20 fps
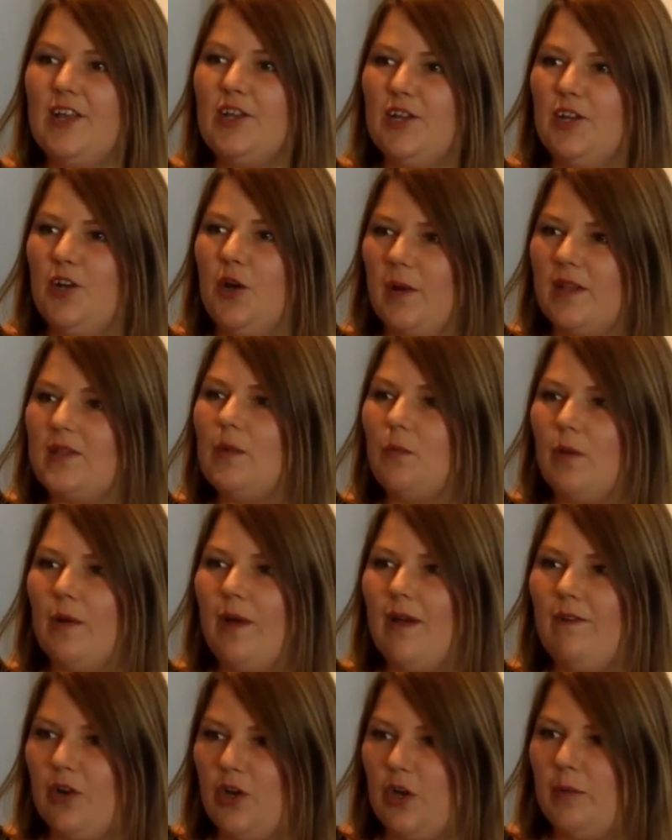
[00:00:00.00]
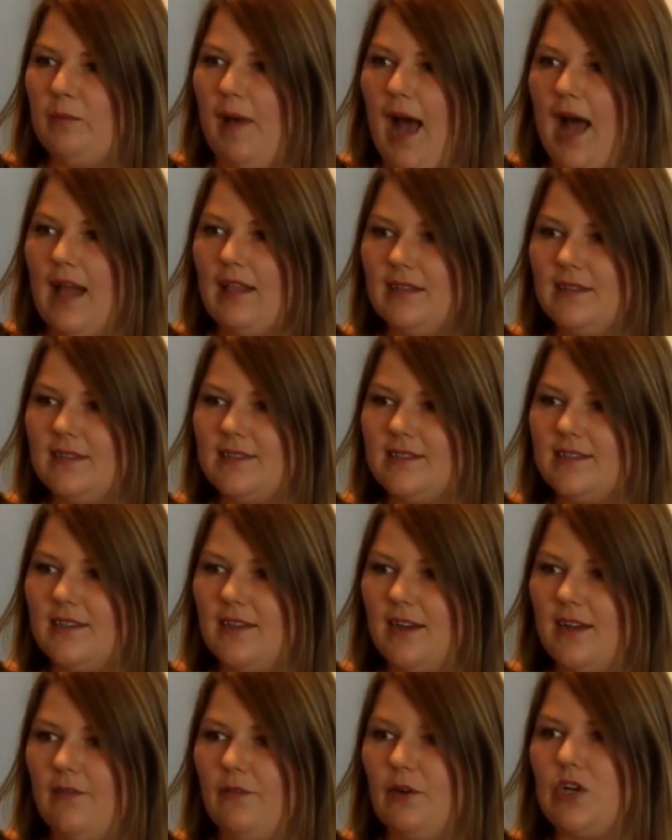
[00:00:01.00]
we have a good balance
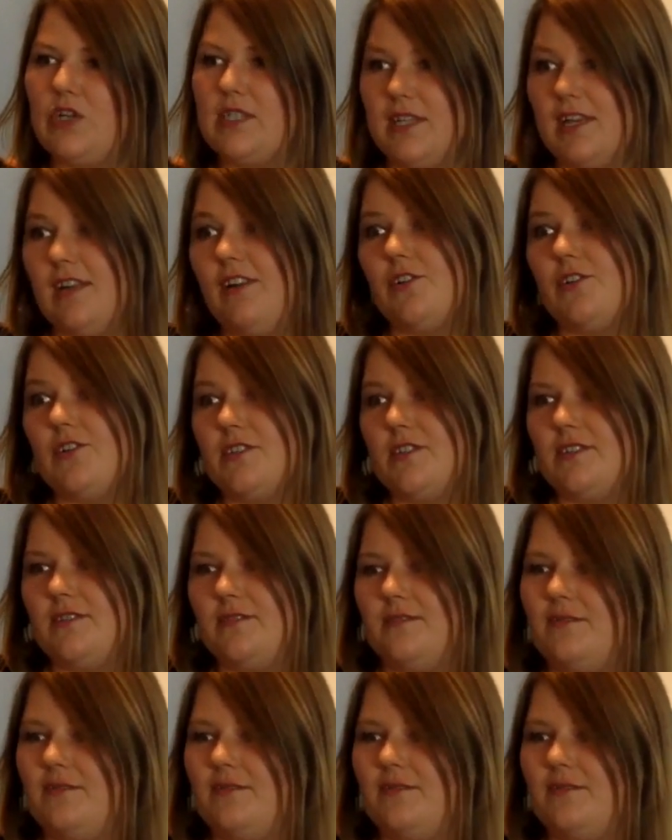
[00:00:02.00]
of our skills.